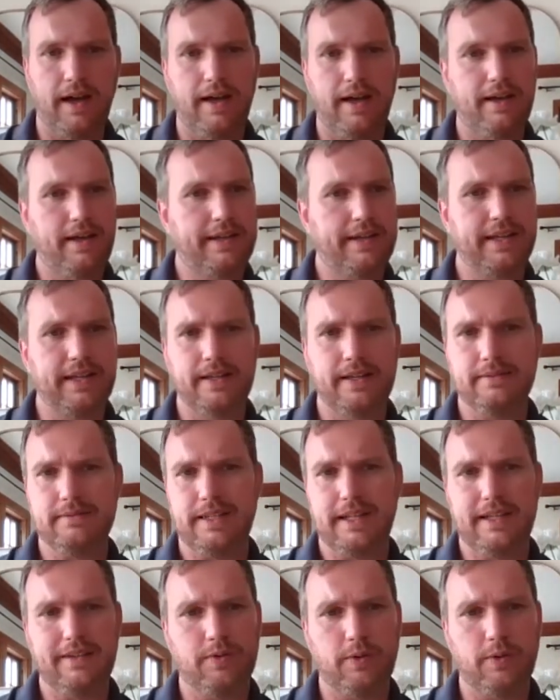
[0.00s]

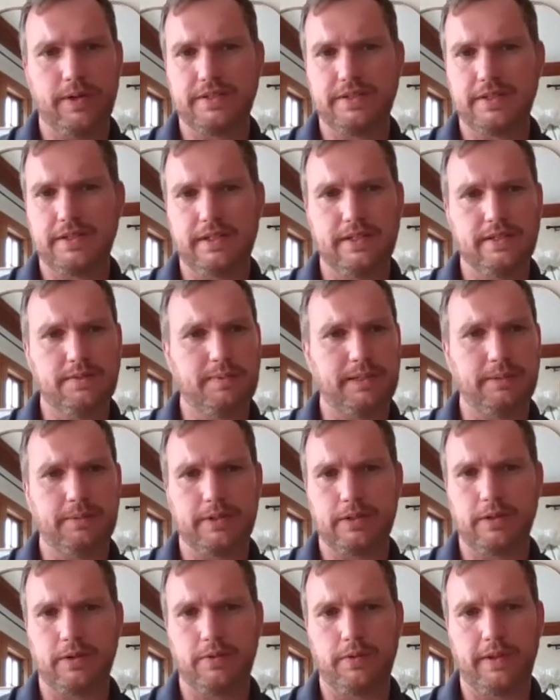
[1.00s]
Again, invoices, being able
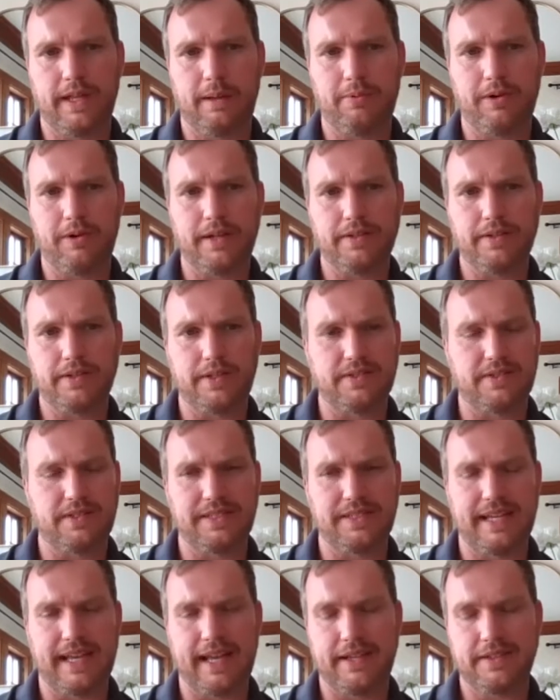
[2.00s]
to go through that process and
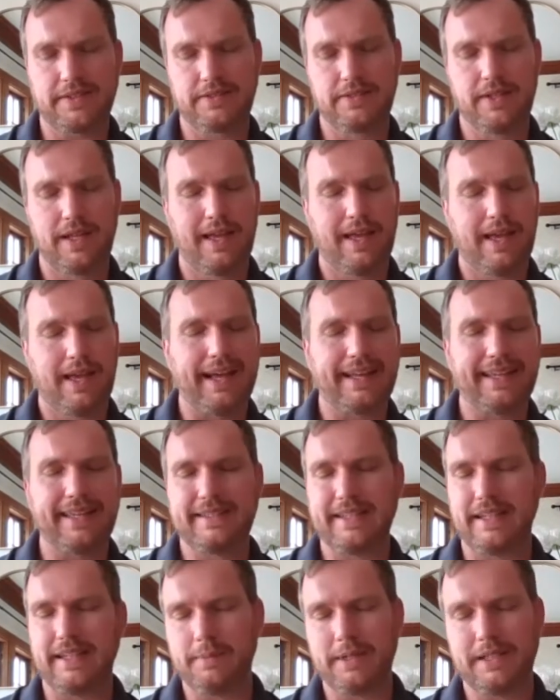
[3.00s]
tasks. I can't
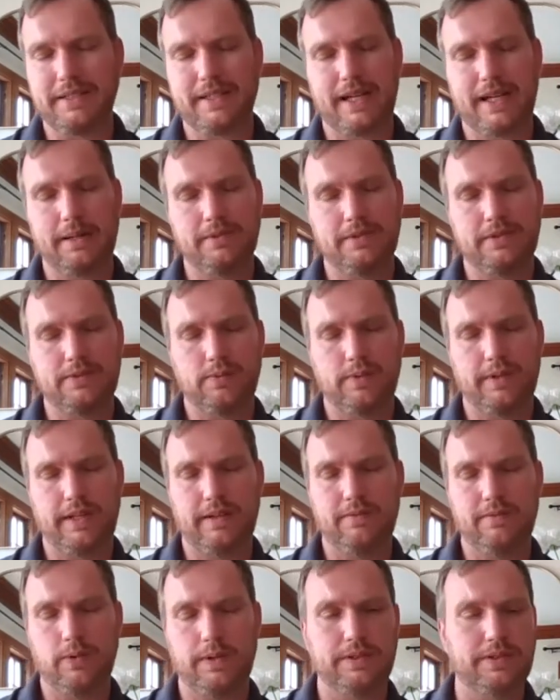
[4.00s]
tell you how many times with
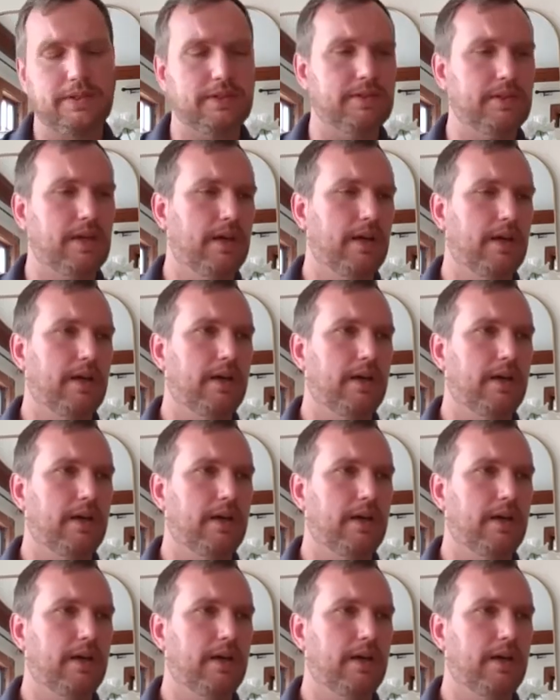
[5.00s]
invoices,